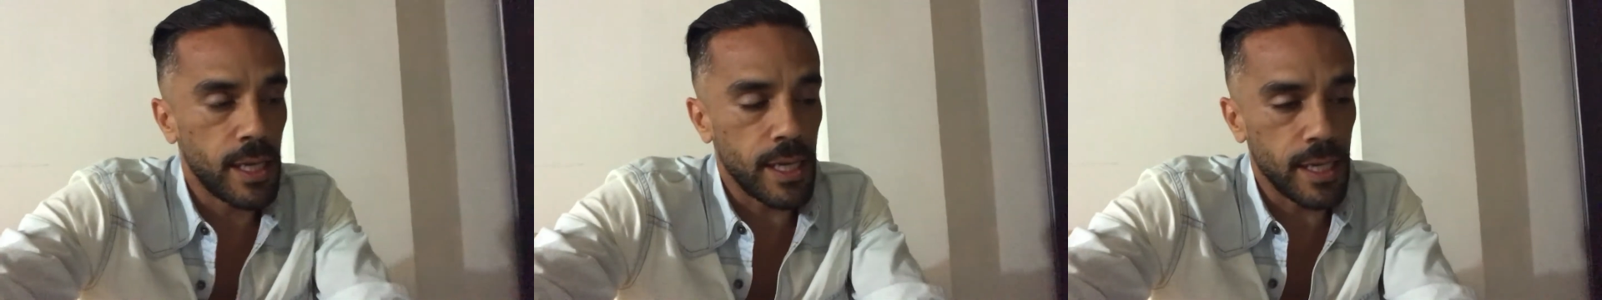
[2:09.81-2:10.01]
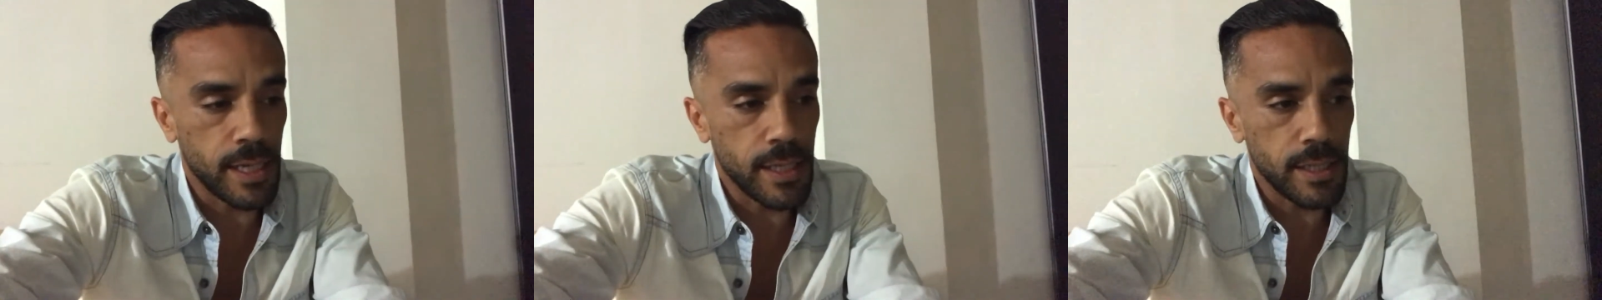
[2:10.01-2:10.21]

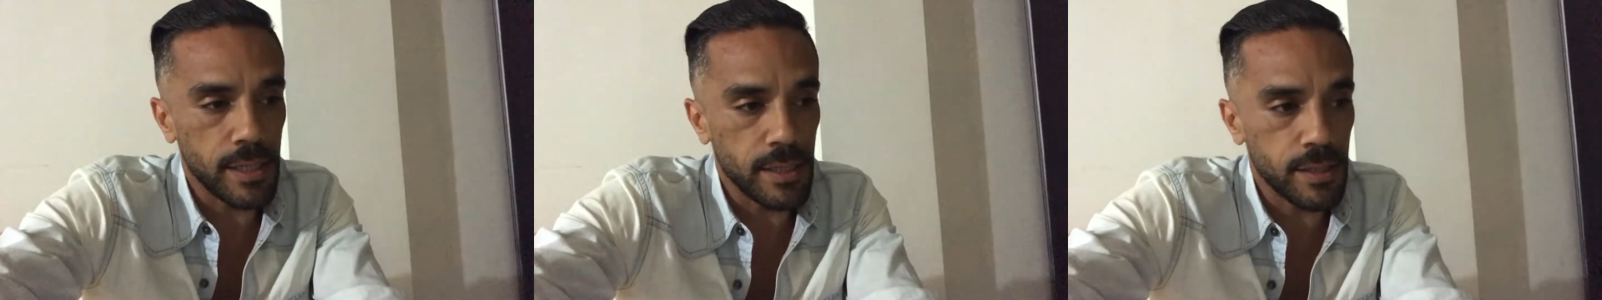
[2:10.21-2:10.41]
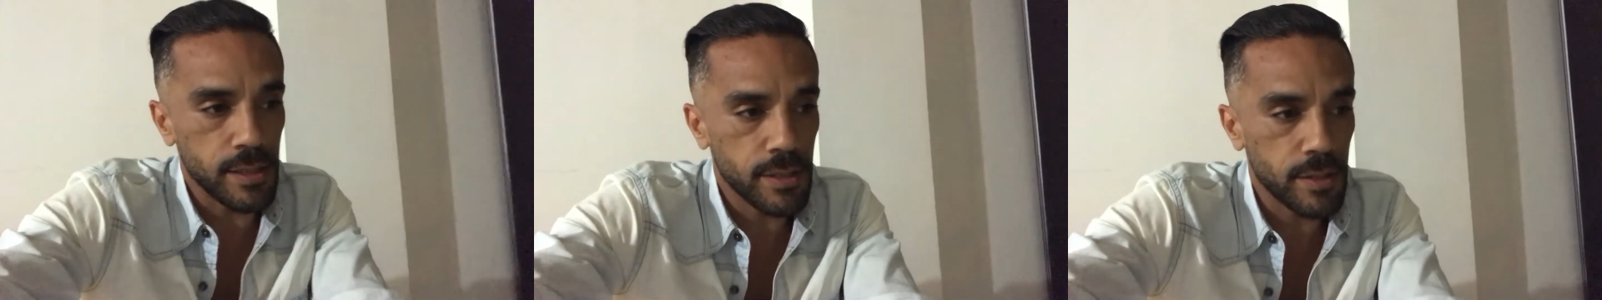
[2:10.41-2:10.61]

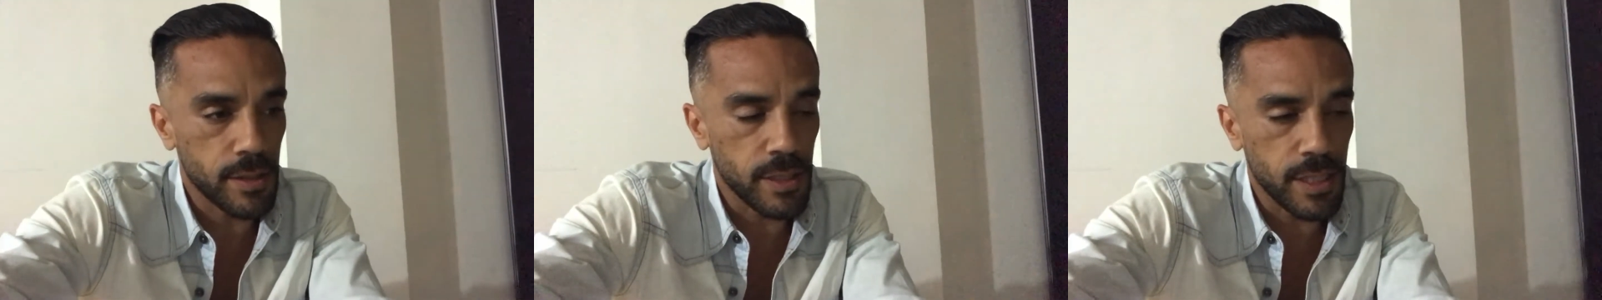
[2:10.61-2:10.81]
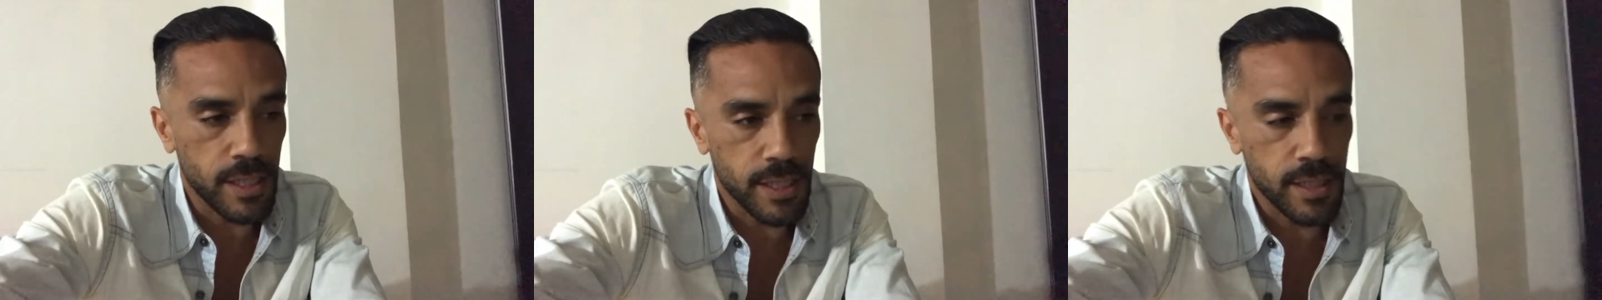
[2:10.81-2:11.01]

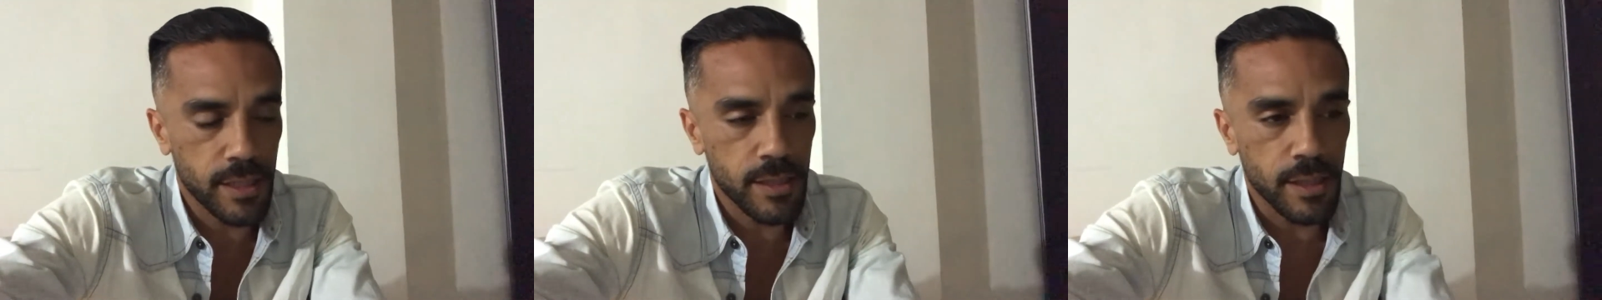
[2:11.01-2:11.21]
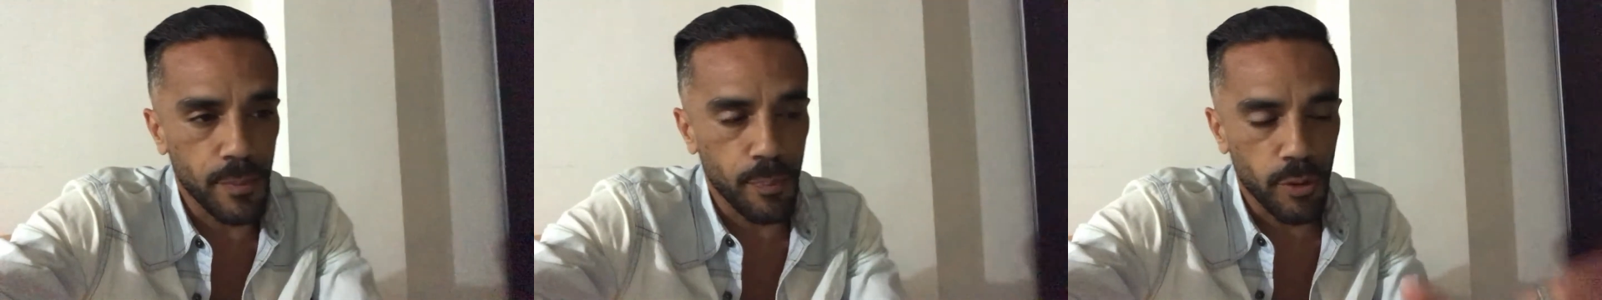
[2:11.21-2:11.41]
is
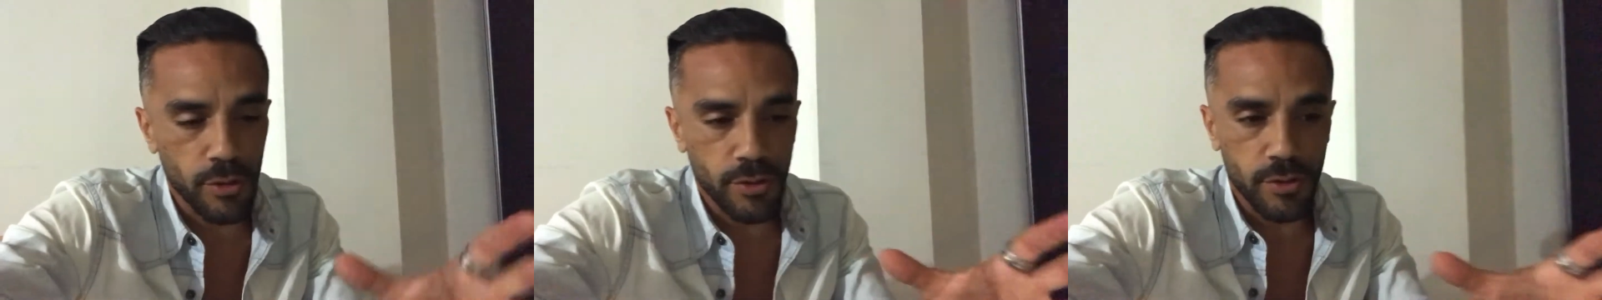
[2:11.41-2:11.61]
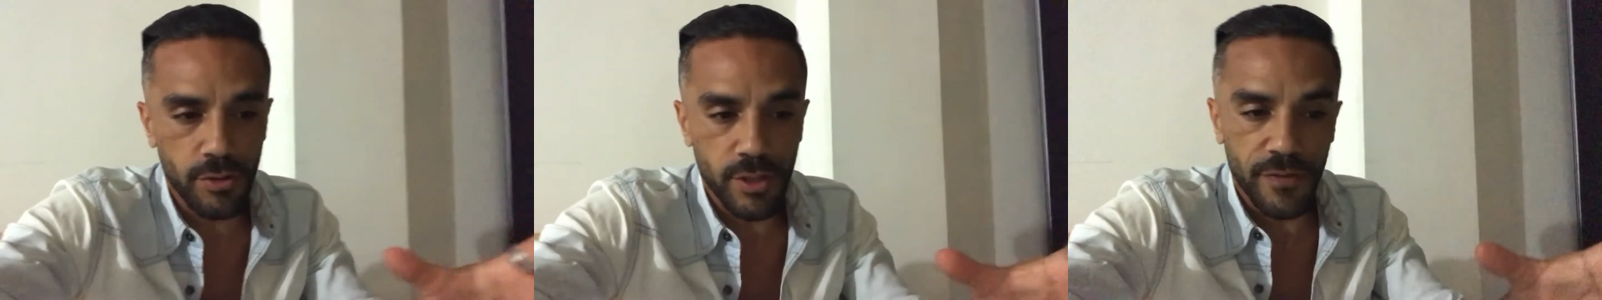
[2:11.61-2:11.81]
it's the
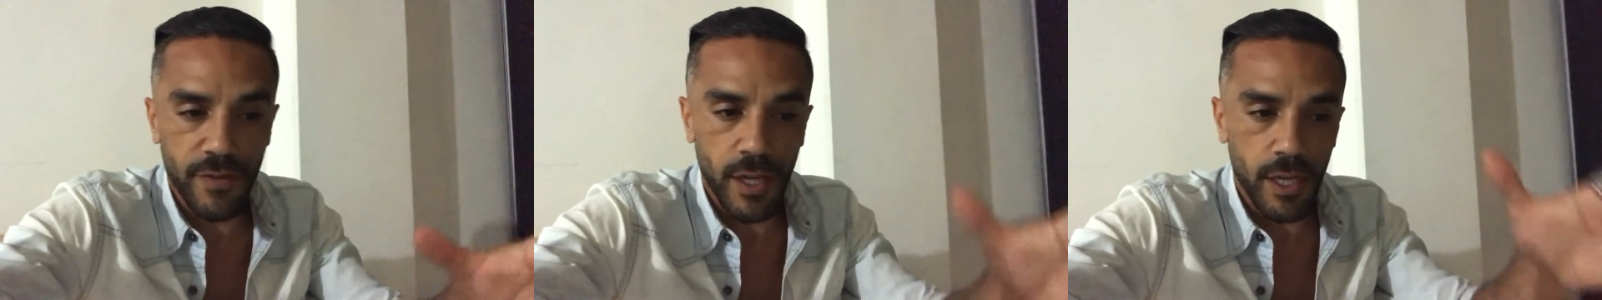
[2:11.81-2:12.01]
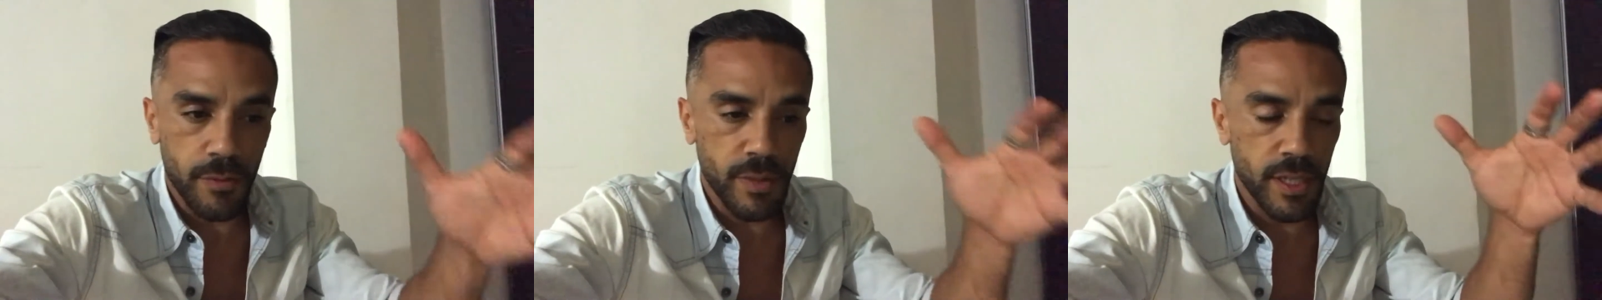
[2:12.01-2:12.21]
personal
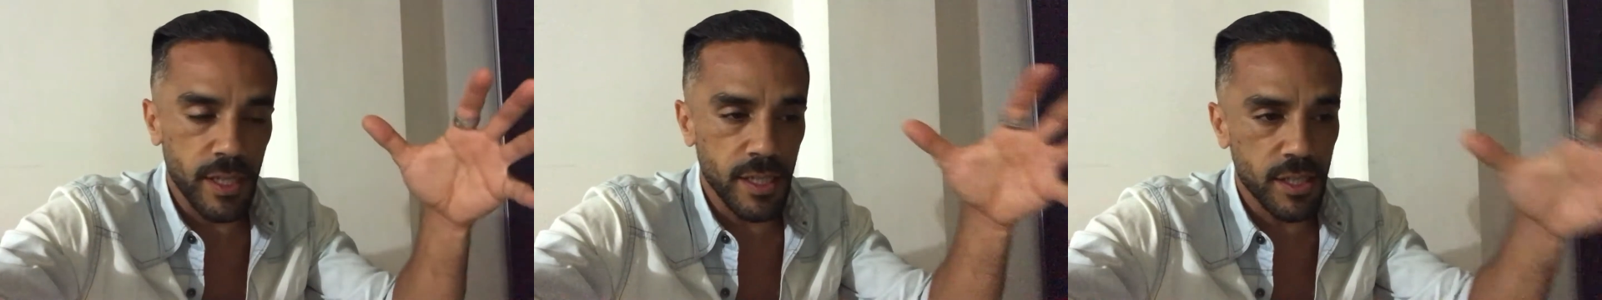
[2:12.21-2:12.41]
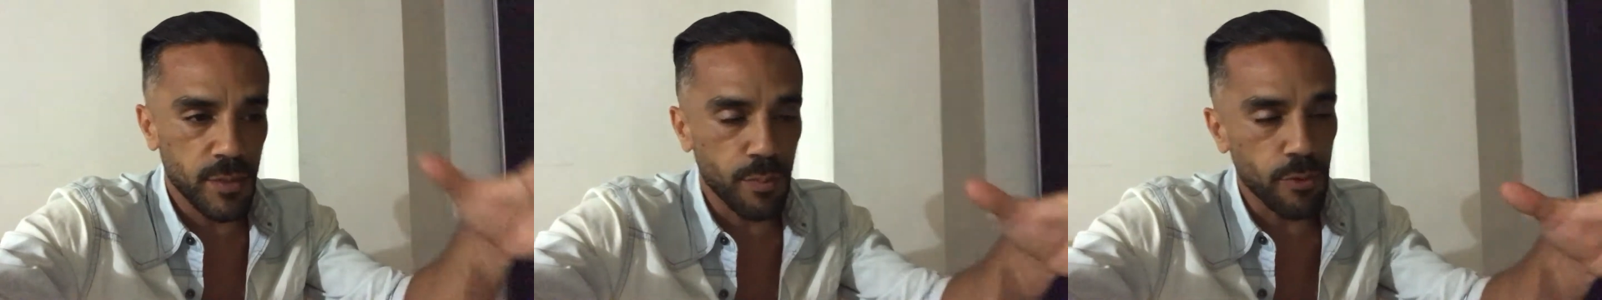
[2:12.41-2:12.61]

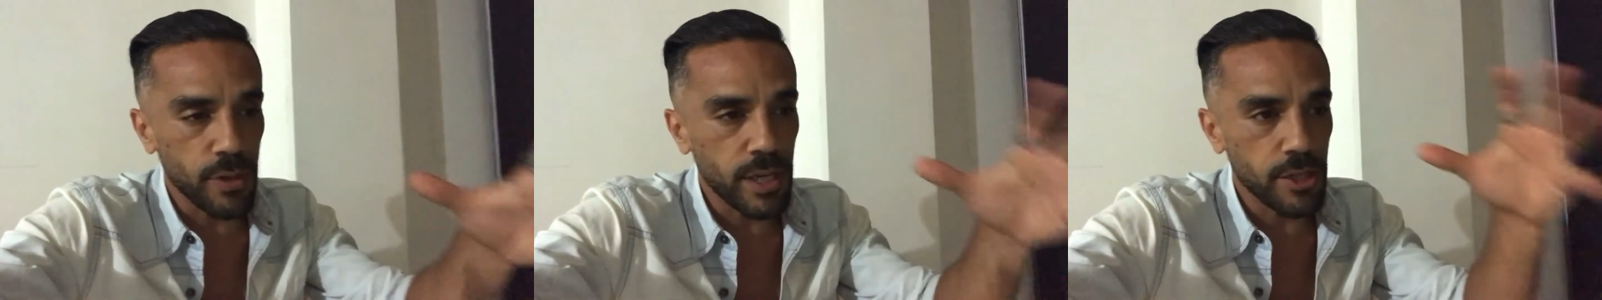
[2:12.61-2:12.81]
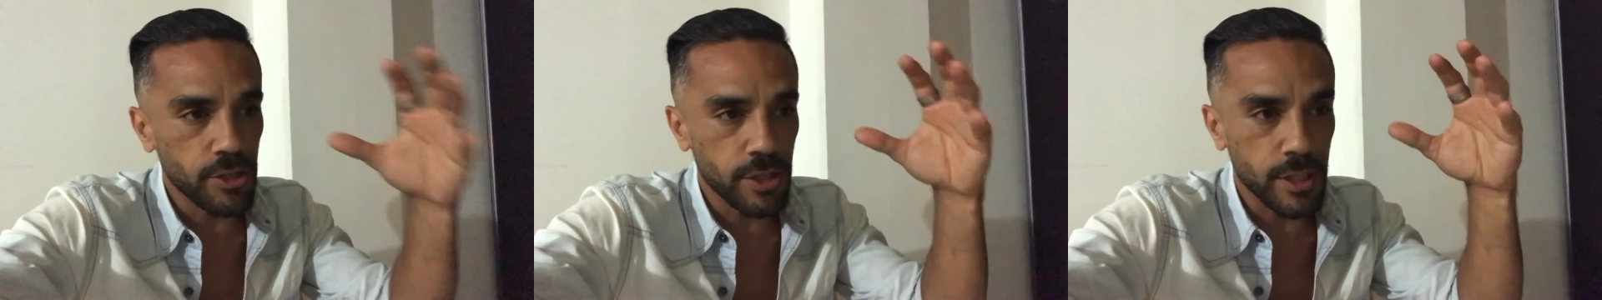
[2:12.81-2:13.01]
development,
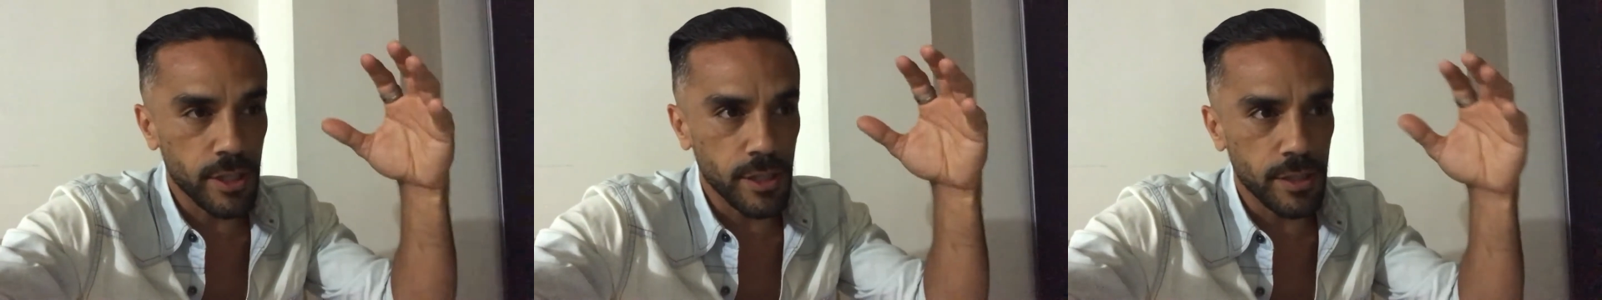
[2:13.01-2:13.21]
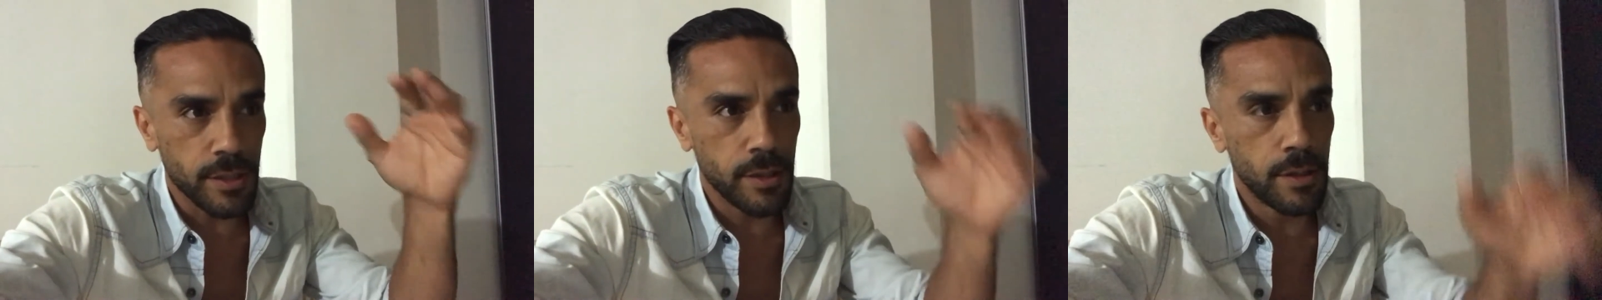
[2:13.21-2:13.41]

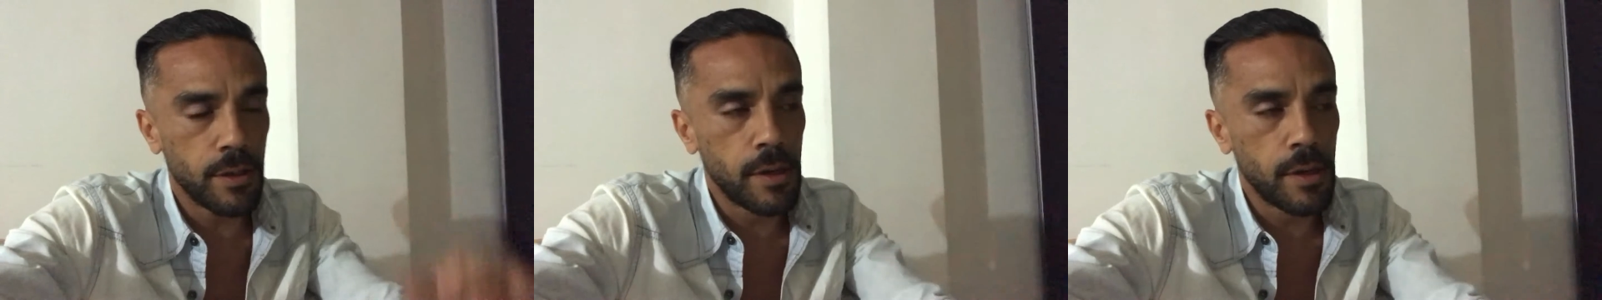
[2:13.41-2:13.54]
inspiration.